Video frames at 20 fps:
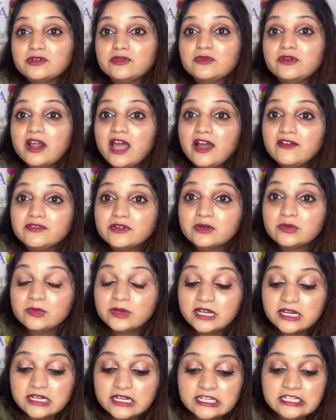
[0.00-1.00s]
You don't have to
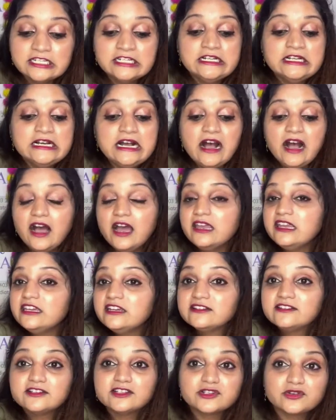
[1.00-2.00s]
really
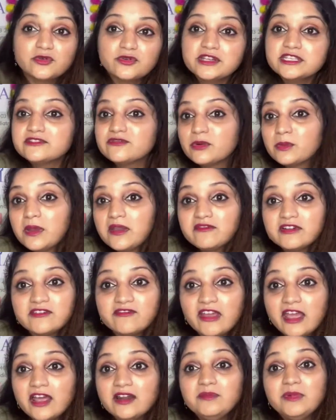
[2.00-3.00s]
hear the stories from
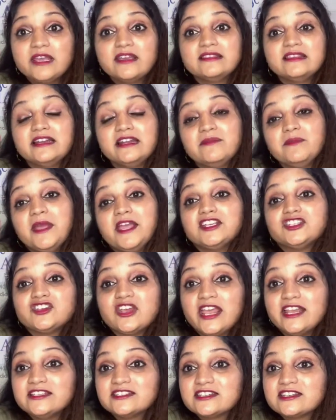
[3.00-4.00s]
everywhere, because it may
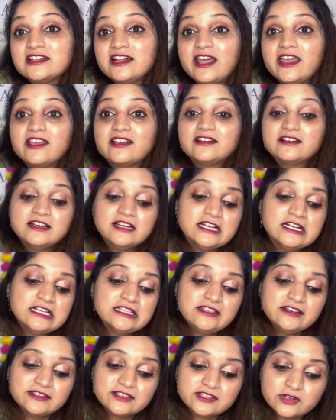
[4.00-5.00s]
change. Like
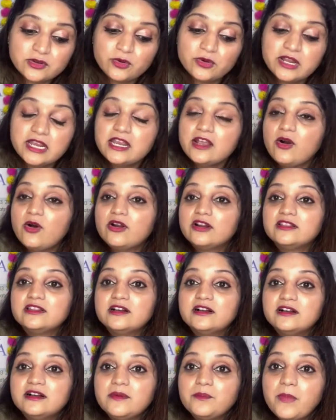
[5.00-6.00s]
the story or
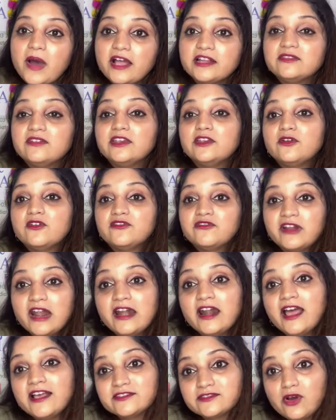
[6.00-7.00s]
the pathway your
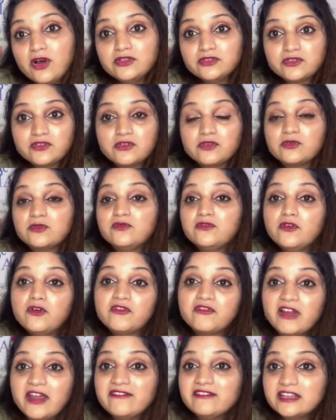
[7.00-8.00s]
friend has gone through 4
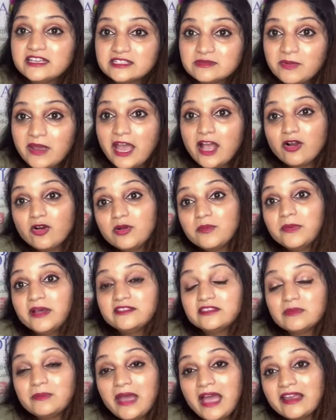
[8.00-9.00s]
or 5 days back or
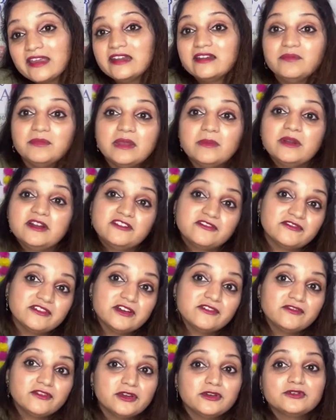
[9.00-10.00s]
month back, it may be
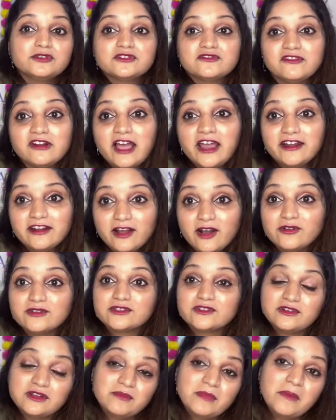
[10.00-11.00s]
different for you to fly now.
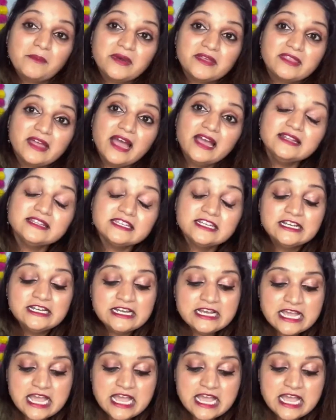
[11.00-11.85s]
So remember that.